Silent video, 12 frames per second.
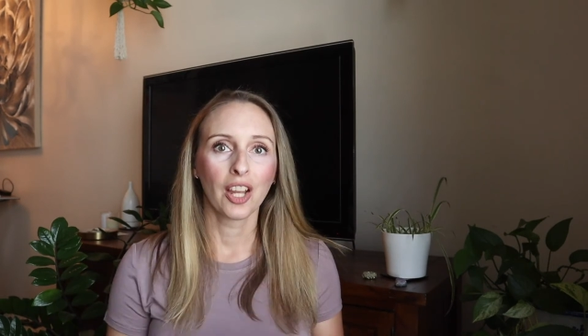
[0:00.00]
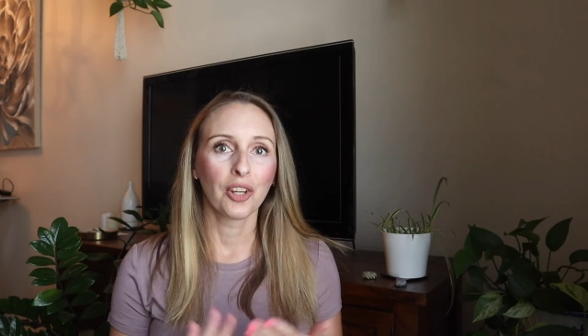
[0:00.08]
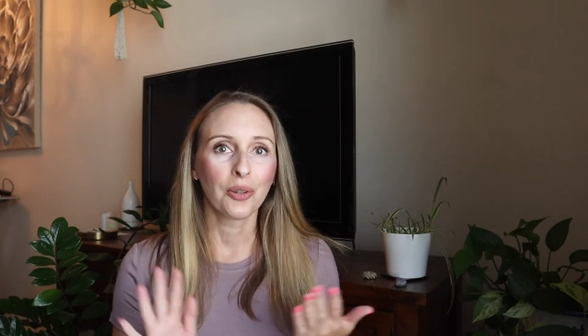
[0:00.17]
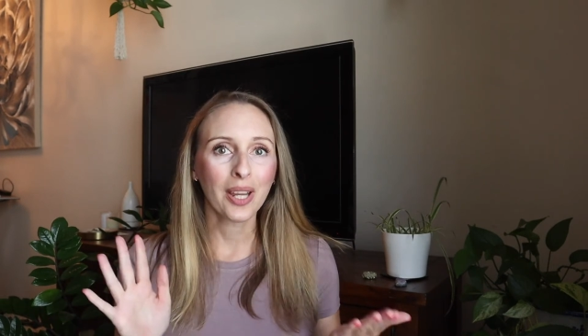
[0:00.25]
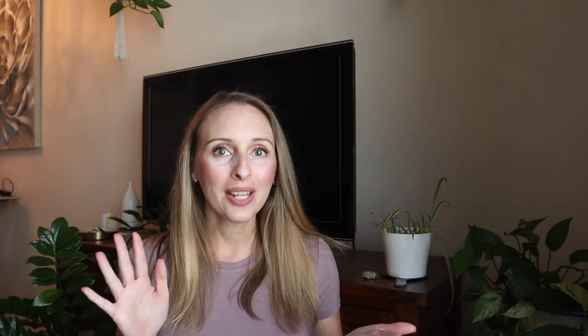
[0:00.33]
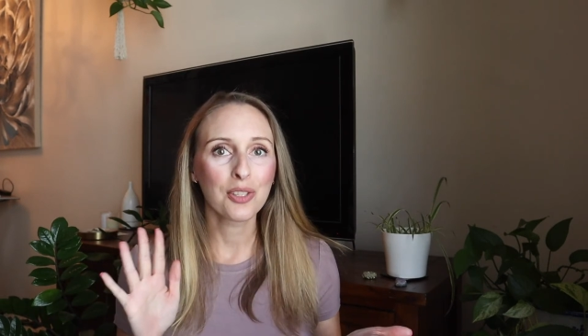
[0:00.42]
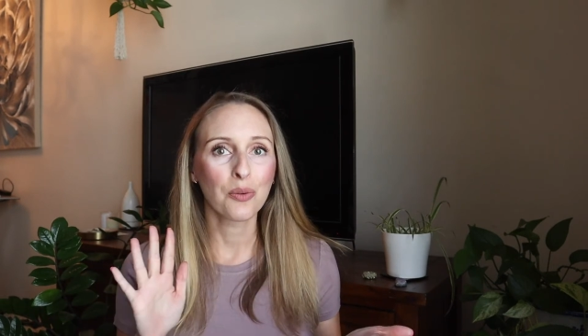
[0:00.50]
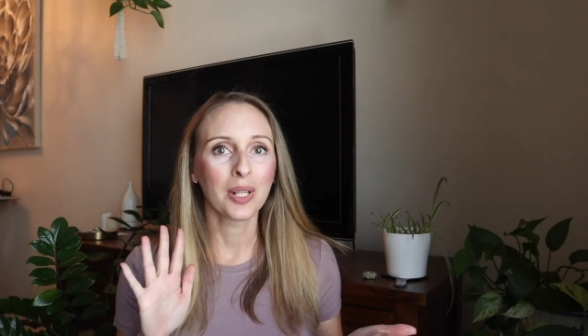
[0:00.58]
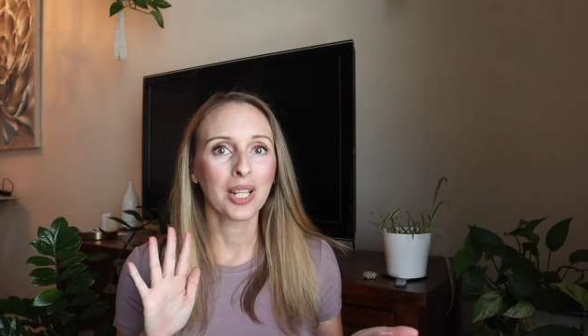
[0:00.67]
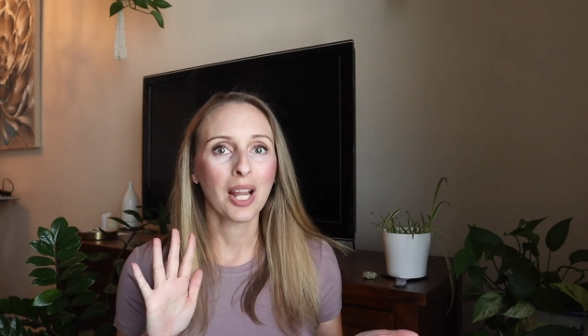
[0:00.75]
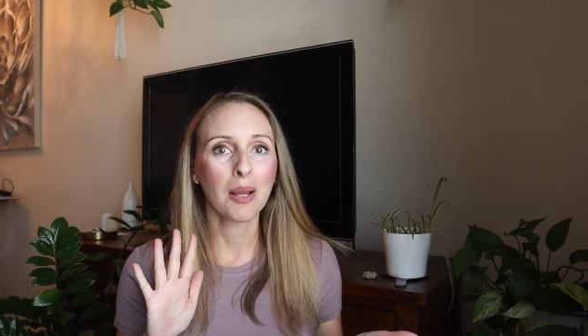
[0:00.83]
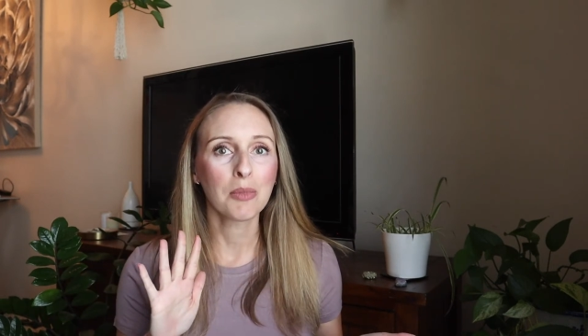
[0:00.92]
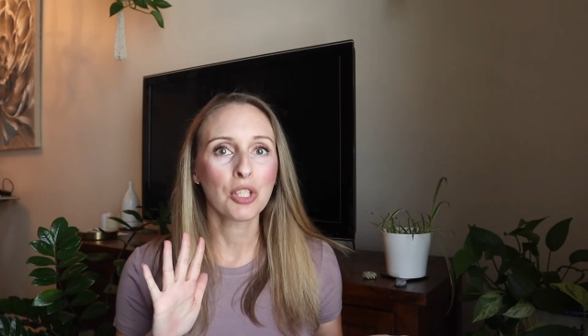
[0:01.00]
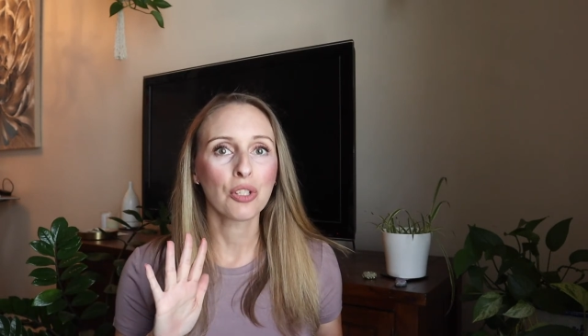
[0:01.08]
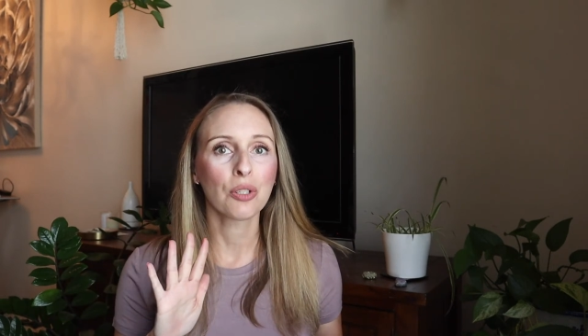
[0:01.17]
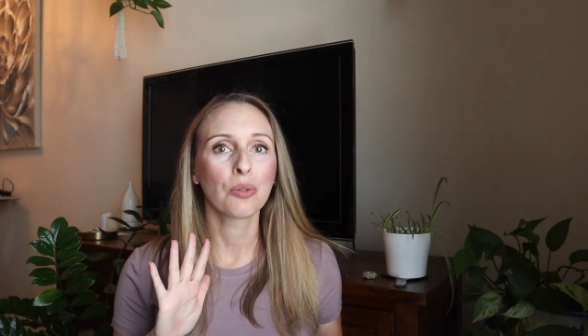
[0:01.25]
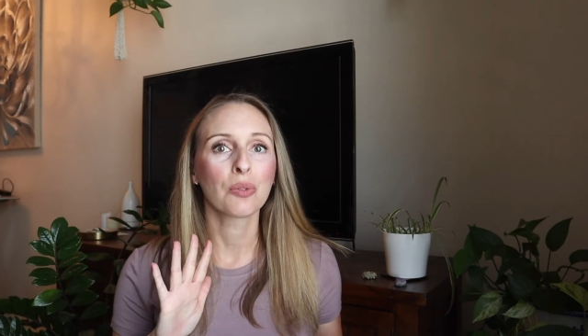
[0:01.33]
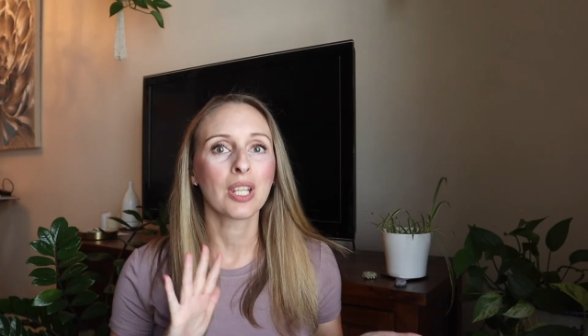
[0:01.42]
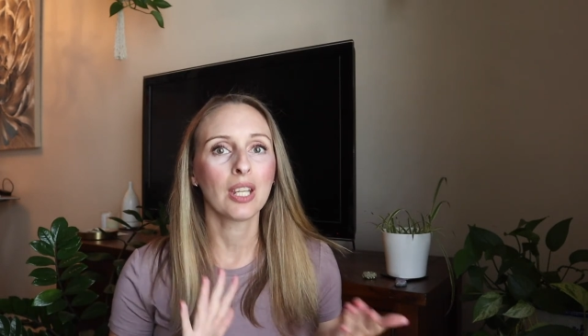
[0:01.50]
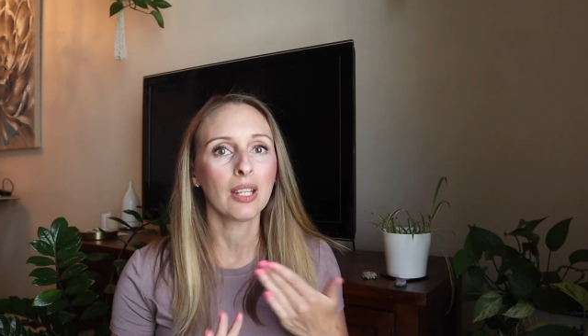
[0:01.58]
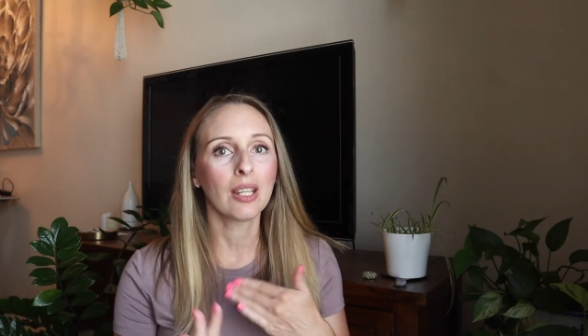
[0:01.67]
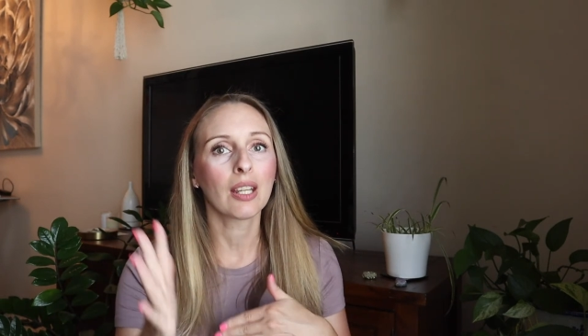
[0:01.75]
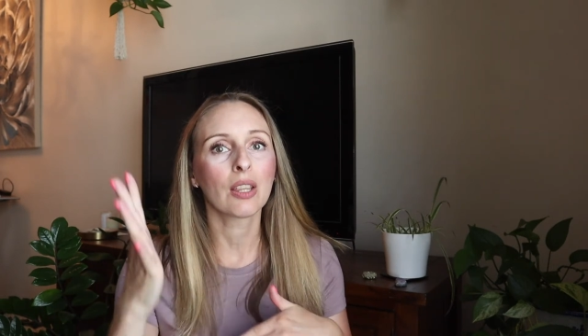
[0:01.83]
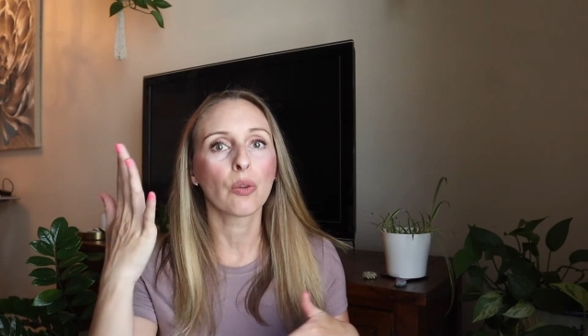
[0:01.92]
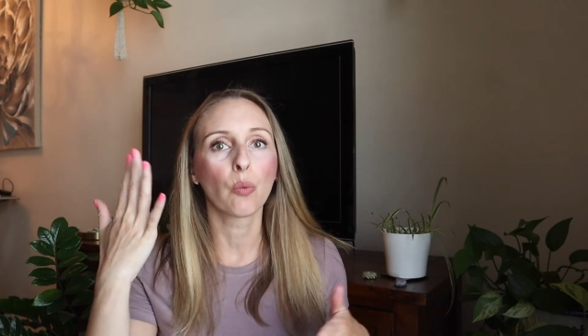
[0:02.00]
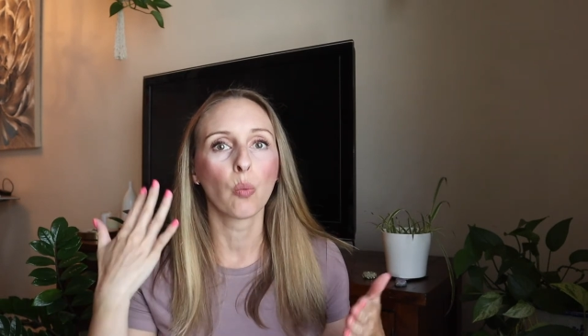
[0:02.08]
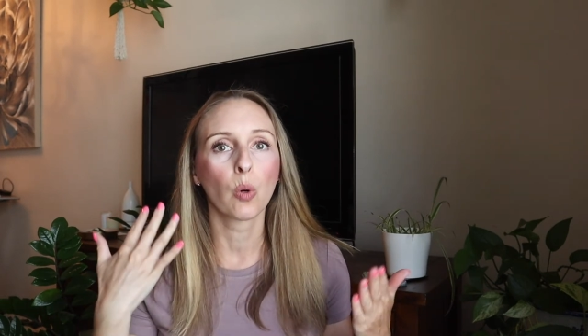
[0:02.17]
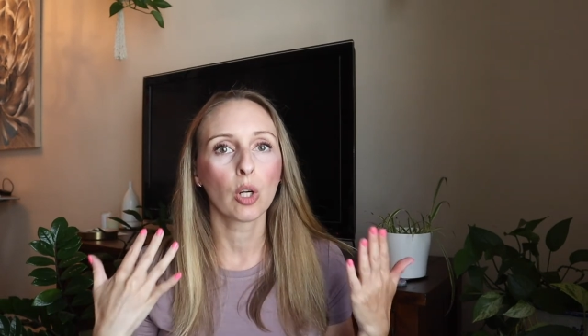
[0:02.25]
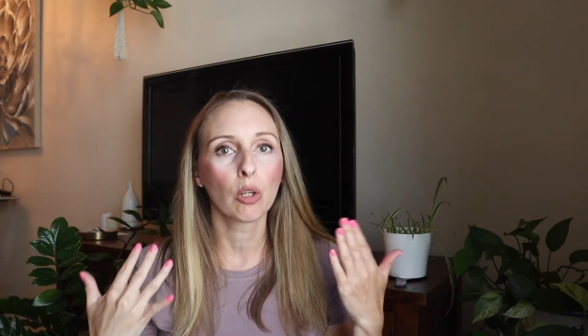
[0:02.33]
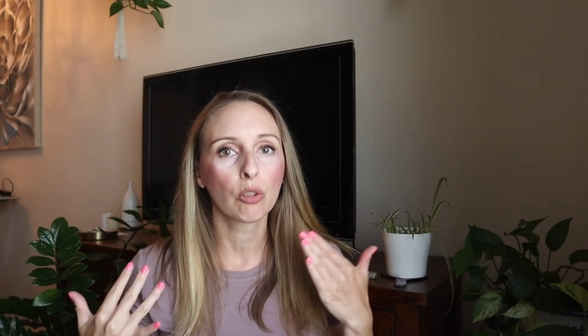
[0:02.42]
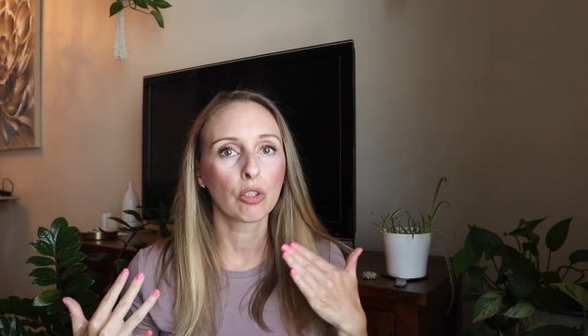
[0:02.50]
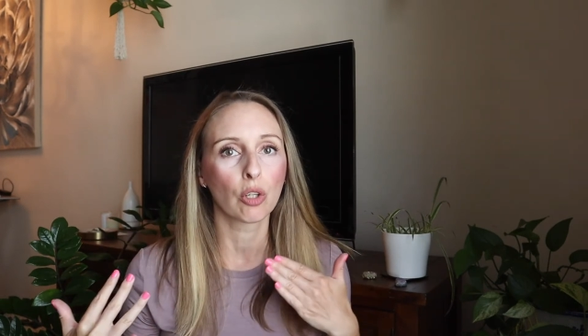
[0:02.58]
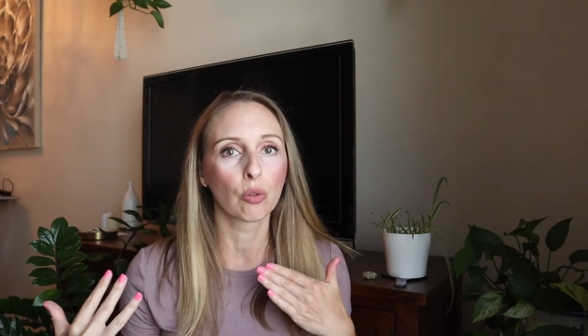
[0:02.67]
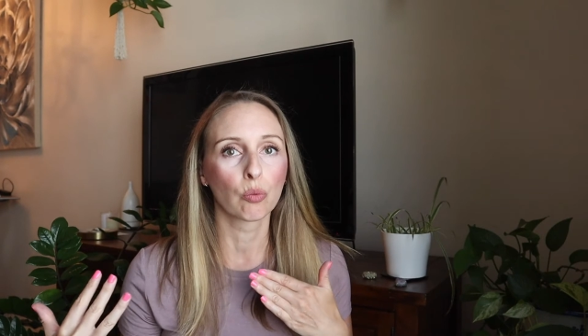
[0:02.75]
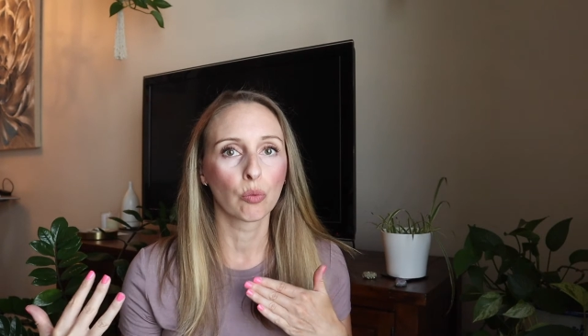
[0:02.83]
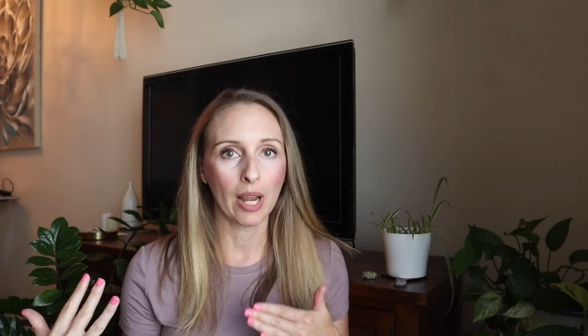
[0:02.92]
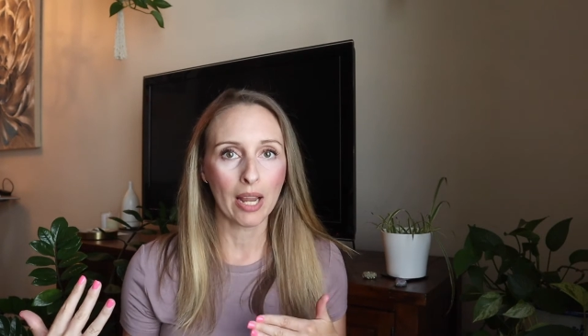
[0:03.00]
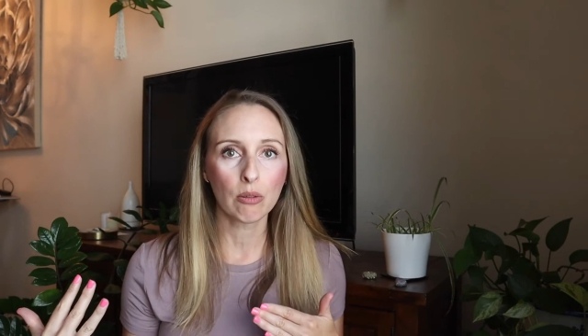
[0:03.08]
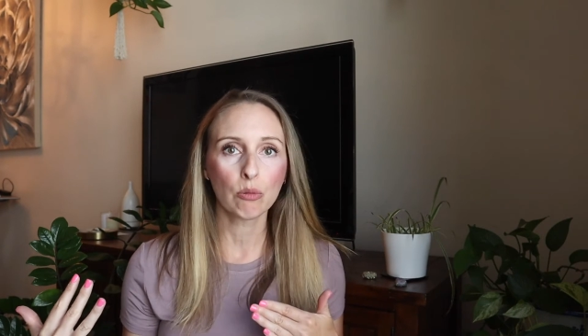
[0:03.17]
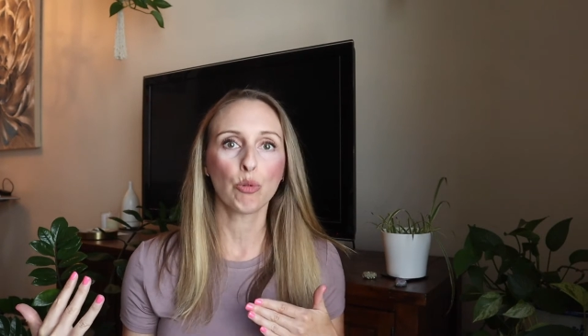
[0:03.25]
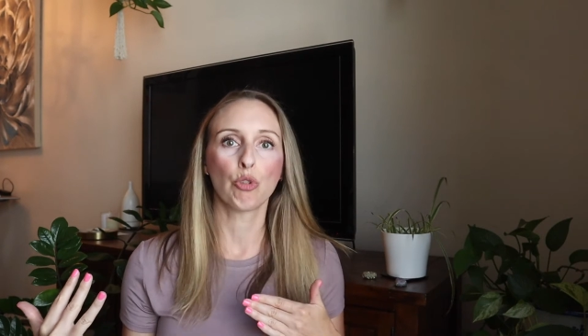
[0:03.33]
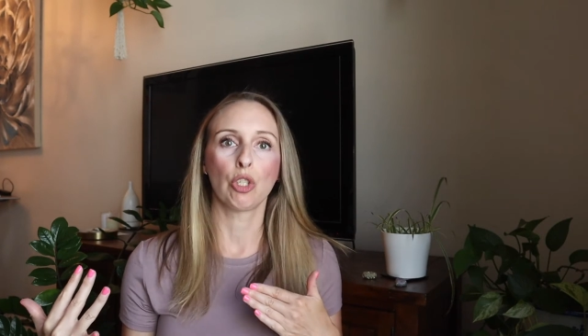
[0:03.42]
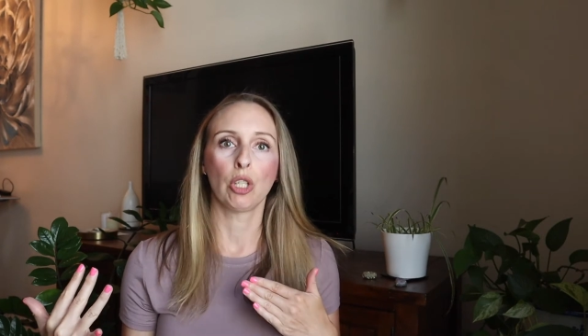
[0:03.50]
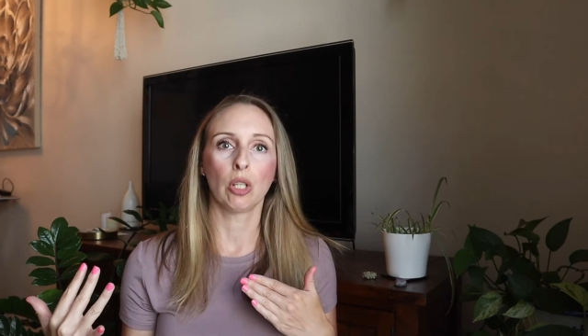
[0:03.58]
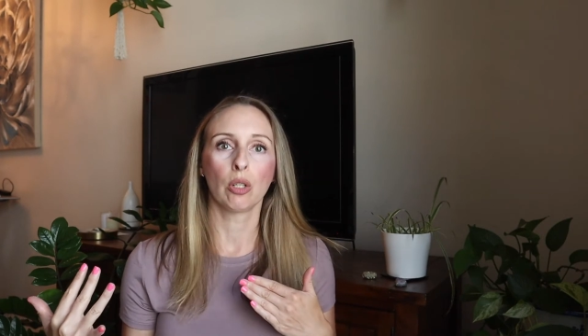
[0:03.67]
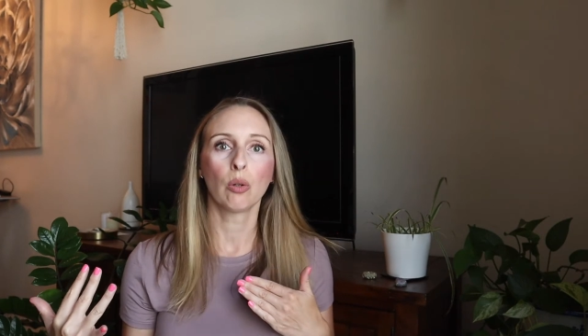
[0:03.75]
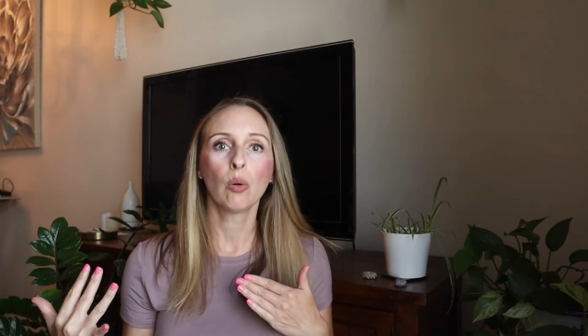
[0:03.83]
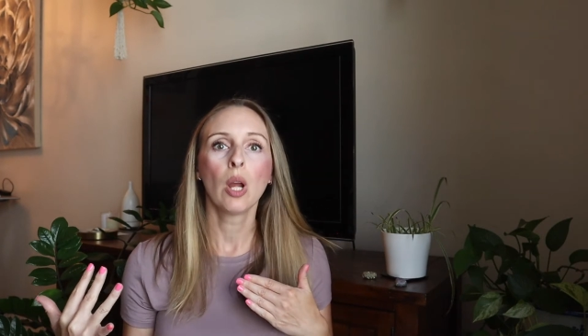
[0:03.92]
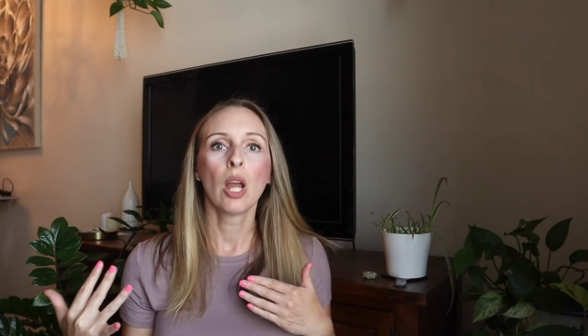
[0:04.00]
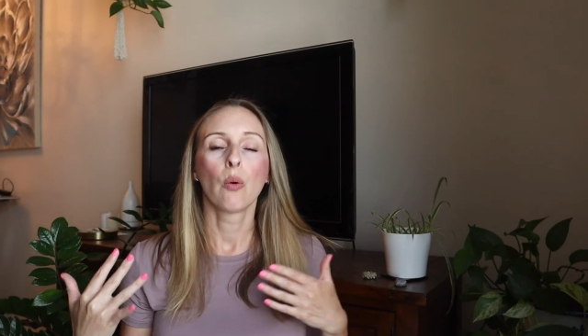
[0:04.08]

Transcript: Okay, so when it comes to taking in the world around you,